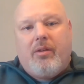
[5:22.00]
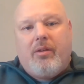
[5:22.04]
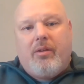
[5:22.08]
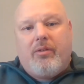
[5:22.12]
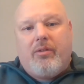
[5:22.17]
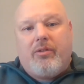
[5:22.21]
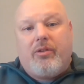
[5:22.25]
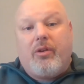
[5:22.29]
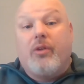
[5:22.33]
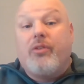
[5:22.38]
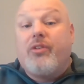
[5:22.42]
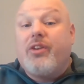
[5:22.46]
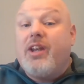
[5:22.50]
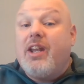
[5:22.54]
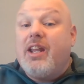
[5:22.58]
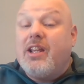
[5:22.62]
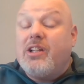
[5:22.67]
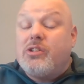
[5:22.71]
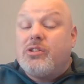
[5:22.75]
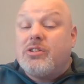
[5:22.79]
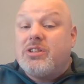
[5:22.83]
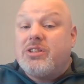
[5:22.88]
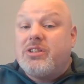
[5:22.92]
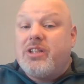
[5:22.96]
So it's an
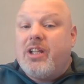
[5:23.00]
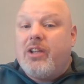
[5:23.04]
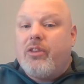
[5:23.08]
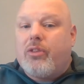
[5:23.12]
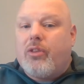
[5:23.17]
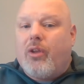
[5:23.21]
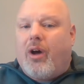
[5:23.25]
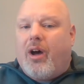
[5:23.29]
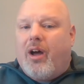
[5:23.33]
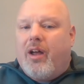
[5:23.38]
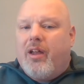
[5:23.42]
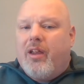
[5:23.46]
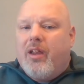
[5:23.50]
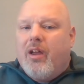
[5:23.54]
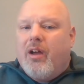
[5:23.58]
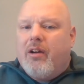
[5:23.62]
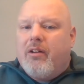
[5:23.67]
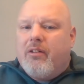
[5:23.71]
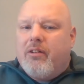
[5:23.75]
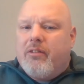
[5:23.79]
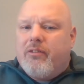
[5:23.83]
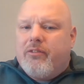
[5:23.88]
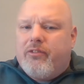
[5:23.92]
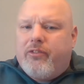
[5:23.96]
interesting thought
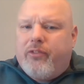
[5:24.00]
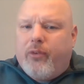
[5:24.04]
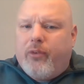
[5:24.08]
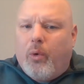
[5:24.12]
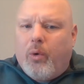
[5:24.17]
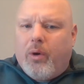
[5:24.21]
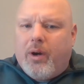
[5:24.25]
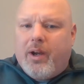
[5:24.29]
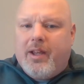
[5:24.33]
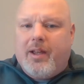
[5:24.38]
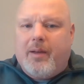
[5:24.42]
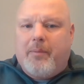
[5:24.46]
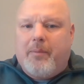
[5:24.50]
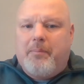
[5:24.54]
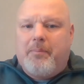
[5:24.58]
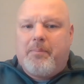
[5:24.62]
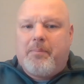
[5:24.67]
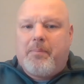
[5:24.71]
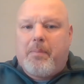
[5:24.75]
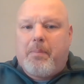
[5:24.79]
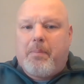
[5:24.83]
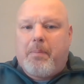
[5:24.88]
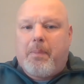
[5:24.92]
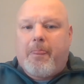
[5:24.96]
for him.
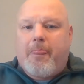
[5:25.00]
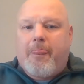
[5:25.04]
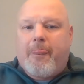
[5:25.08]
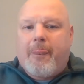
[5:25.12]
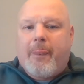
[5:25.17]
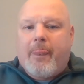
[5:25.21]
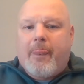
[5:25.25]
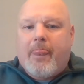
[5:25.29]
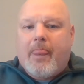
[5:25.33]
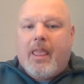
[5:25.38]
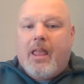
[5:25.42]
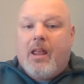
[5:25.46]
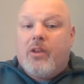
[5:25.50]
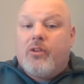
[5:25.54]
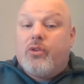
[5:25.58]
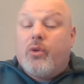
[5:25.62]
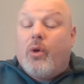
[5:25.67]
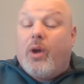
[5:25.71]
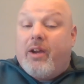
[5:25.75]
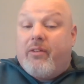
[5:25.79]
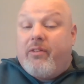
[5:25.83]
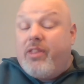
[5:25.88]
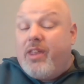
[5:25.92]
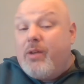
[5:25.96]
So
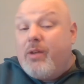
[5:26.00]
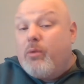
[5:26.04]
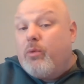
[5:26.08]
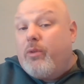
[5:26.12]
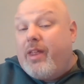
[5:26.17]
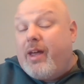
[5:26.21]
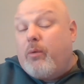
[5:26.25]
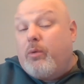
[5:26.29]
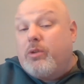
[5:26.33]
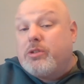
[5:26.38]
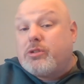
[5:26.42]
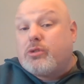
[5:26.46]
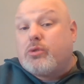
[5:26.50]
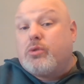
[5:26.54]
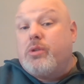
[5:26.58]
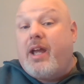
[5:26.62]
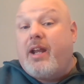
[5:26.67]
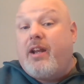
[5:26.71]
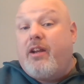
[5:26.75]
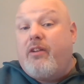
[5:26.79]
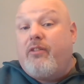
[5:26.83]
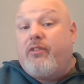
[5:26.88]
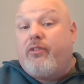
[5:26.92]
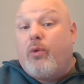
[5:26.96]
everything that was
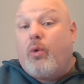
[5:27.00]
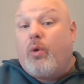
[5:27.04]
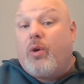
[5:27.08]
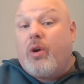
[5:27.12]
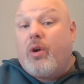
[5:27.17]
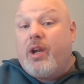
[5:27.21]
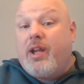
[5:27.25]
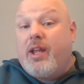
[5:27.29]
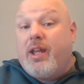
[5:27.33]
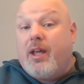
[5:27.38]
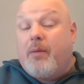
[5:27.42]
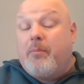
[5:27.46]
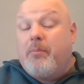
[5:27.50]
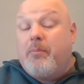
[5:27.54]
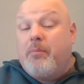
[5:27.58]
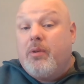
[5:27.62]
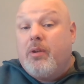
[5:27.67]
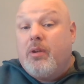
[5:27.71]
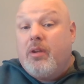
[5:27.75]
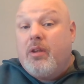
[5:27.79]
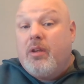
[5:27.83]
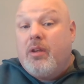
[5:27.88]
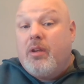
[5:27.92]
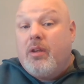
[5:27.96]
created for him,
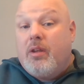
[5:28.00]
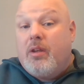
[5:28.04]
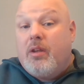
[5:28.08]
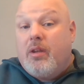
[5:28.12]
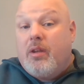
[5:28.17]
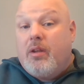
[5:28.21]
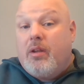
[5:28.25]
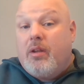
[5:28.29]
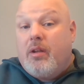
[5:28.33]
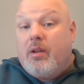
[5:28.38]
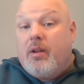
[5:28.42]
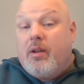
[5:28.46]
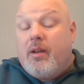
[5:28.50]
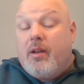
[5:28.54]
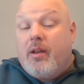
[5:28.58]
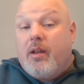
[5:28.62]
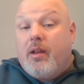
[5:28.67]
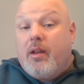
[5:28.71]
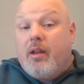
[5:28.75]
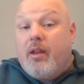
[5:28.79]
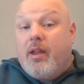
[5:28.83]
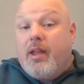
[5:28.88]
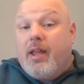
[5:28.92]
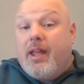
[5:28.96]

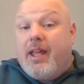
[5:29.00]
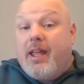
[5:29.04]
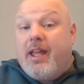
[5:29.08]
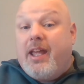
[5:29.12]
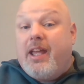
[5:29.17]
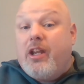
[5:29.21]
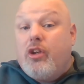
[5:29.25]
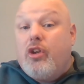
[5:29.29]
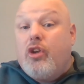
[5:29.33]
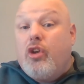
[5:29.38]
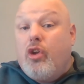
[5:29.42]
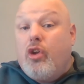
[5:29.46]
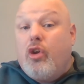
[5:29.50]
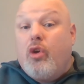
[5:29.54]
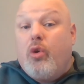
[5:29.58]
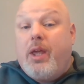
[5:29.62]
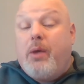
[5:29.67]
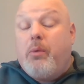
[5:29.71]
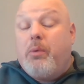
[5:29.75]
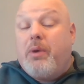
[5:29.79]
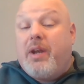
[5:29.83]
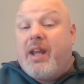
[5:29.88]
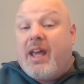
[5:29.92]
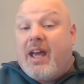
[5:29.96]
he knew
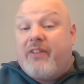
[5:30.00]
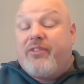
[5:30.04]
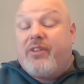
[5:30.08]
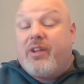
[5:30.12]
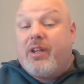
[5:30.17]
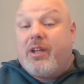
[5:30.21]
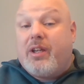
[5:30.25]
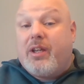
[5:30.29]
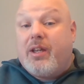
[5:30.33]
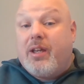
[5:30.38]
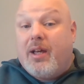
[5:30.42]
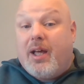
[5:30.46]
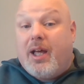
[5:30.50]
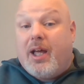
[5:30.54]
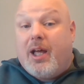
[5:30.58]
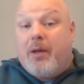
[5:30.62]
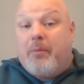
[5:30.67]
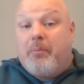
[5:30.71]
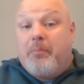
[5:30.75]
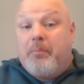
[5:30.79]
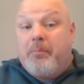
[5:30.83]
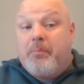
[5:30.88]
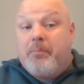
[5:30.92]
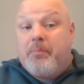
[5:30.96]
he would have to
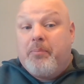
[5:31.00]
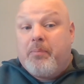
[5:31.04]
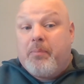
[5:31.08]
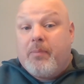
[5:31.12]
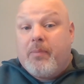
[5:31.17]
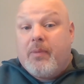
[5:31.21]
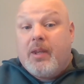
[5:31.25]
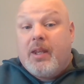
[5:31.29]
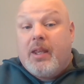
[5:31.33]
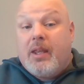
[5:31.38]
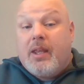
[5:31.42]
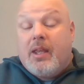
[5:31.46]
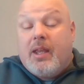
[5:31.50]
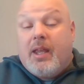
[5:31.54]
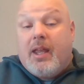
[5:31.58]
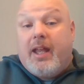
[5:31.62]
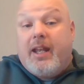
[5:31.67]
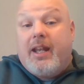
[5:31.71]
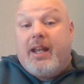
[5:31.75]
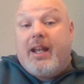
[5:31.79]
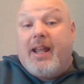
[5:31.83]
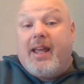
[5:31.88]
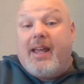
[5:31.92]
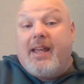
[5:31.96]
come
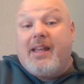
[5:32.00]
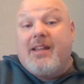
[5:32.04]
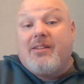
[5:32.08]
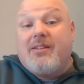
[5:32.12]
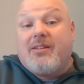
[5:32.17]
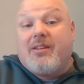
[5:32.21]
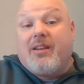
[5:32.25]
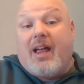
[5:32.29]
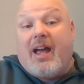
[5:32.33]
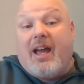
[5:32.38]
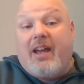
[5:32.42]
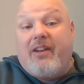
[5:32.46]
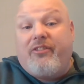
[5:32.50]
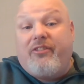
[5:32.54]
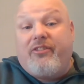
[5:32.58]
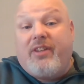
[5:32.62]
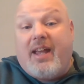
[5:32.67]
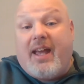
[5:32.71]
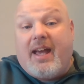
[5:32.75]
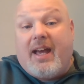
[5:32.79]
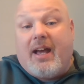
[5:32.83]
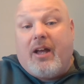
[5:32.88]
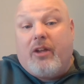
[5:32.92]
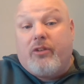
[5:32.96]
and lay his life
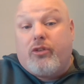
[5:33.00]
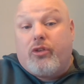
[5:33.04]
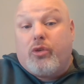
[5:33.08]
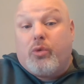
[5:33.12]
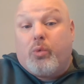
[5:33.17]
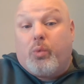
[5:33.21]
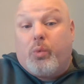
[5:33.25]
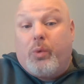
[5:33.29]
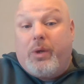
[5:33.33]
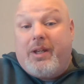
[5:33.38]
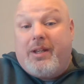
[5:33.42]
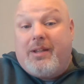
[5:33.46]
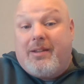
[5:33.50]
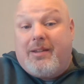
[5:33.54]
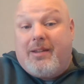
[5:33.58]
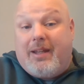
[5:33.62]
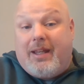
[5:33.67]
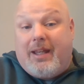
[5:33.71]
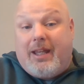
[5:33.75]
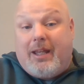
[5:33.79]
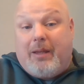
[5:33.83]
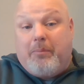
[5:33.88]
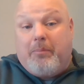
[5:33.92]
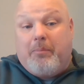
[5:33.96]
down to
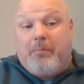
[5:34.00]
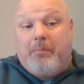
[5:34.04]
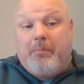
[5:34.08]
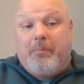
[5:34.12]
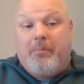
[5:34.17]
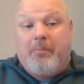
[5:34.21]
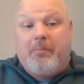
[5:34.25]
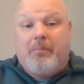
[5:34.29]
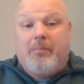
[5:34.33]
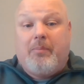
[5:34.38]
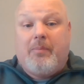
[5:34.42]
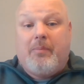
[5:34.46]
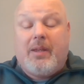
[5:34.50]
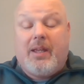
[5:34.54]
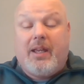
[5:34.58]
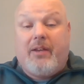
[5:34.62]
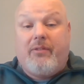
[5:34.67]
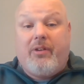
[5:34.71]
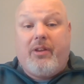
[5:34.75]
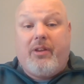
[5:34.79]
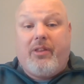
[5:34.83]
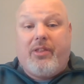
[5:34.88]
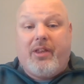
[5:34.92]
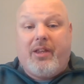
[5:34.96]
redeem
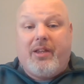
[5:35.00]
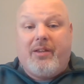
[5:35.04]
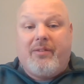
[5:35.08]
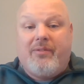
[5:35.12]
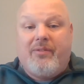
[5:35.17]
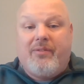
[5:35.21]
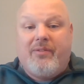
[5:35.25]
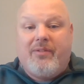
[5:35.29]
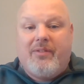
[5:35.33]
everything.